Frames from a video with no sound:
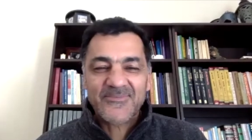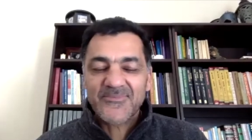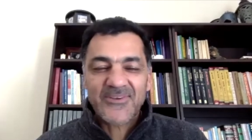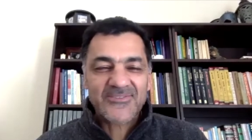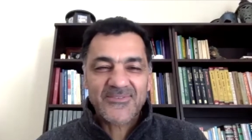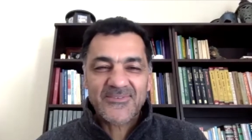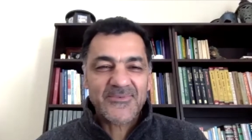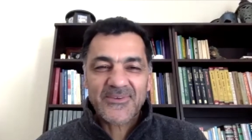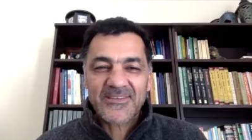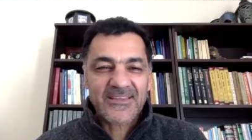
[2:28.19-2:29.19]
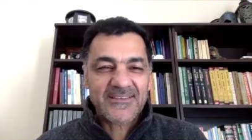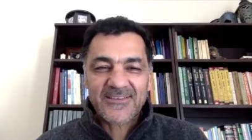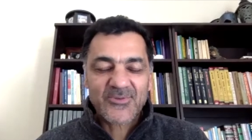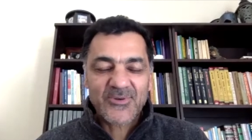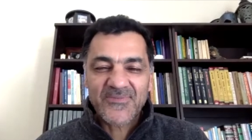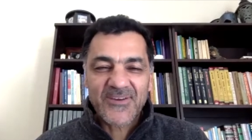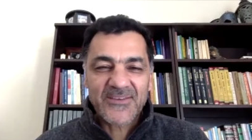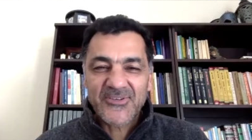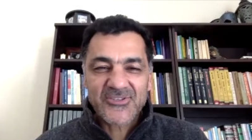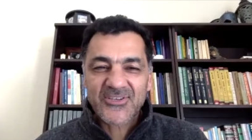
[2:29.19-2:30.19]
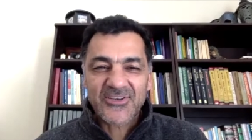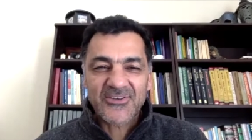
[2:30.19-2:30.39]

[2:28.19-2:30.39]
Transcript: like 25 years ago.